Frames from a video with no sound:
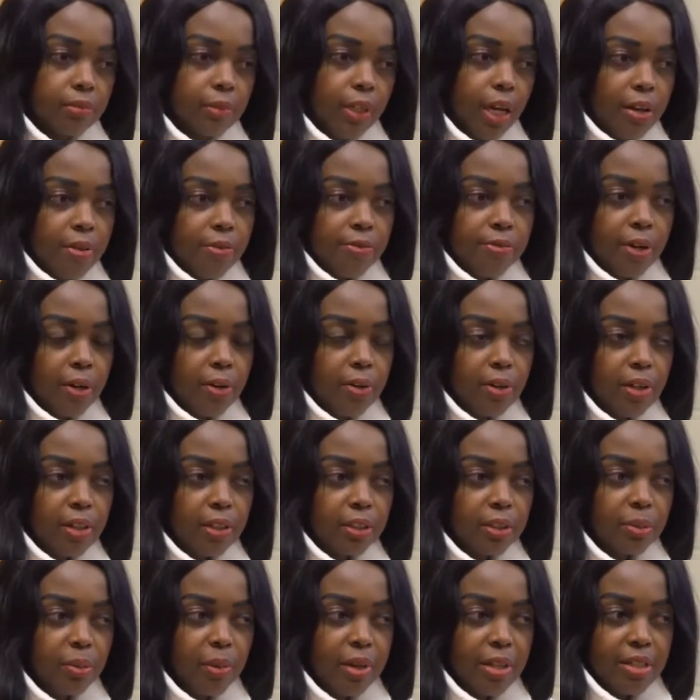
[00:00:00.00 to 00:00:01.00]
I found
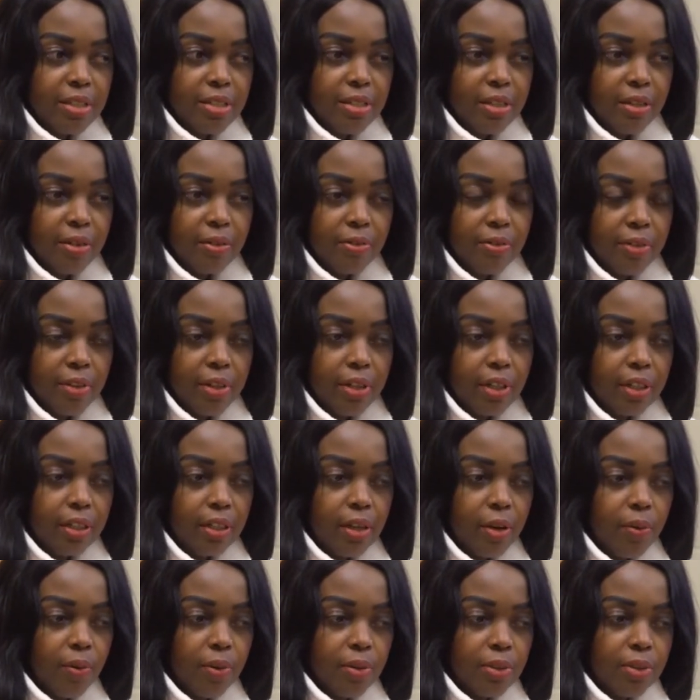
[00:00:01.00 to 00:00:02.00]
out myself that
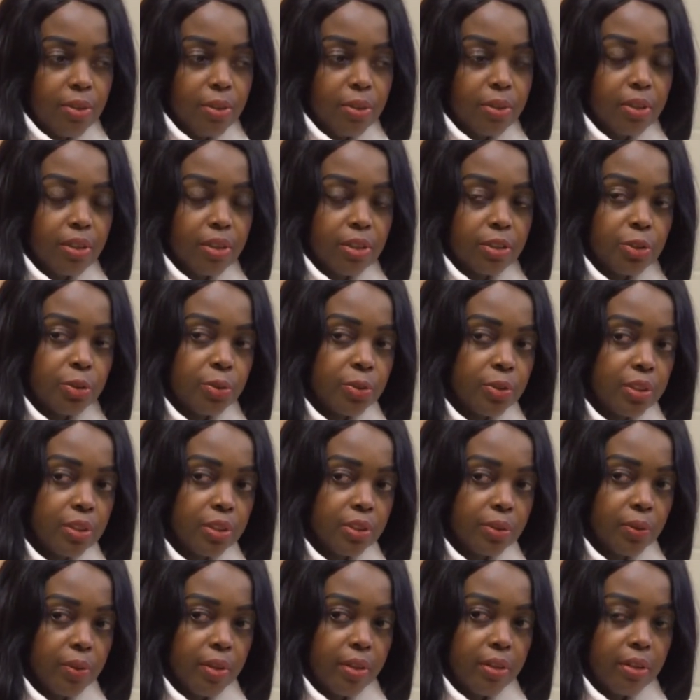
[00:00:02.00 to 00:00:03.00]
I was on the
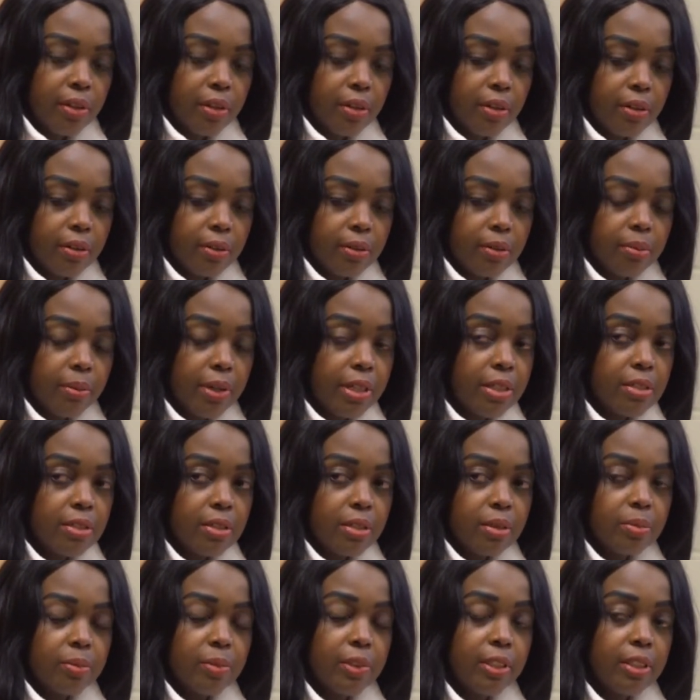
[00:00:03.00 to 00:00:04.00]
street with my
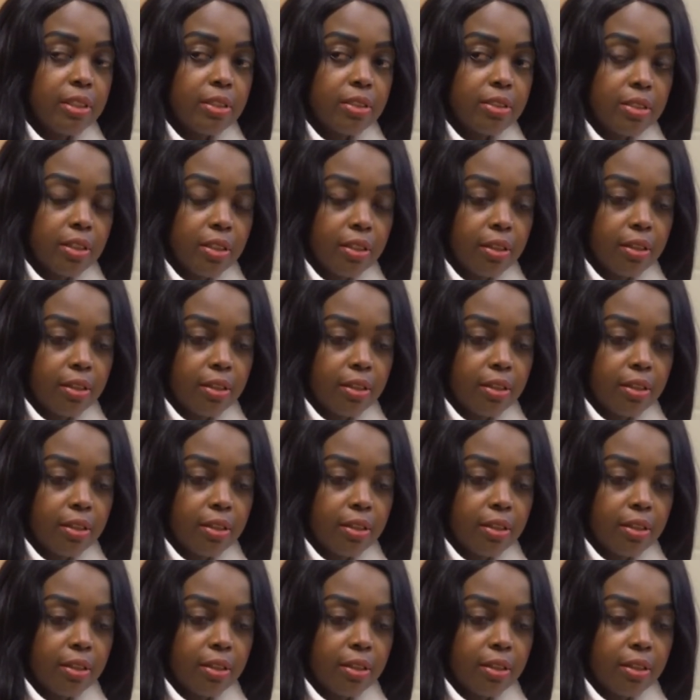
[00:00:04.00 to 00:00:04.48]
siblings.